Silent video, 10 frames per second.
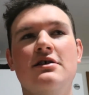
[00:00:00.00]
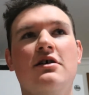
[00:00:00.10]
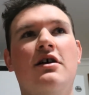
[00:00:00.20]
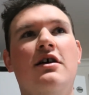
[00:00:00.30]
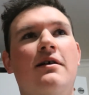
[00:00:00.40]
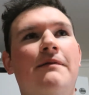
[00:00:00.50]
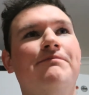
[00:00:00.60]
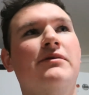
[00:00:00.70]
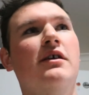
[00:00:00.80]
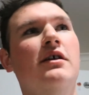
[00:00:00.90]

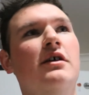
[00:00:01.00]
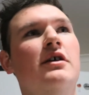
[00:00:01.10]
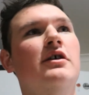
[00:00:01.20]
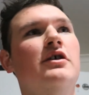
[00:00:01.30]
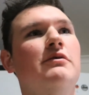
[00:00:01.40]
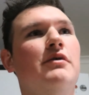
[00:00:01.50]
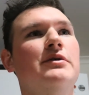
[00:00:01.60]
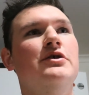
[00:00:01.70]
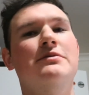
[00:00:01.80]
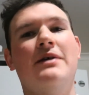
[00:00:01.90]
Probably
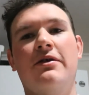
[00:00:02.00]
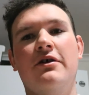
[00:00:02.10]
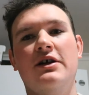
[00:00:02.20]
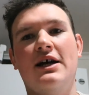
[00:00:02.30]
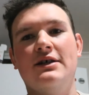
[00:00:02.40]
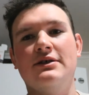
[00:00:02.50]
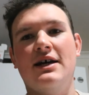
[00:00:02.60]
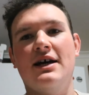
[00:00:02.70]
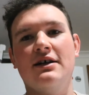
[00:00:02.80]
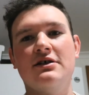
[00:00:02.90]
use about 30
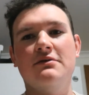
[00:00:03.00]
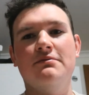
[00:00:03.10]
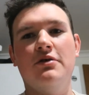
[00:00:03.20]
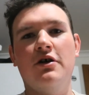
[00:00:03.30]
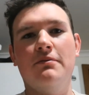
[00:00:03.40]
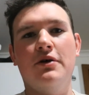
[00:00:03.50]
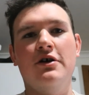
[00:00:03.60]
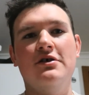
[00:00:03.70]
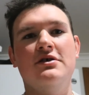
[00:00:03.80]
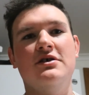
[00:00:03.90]
hashtags per
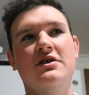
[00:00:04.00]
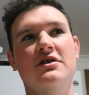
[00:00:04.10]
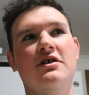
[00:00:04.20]
post,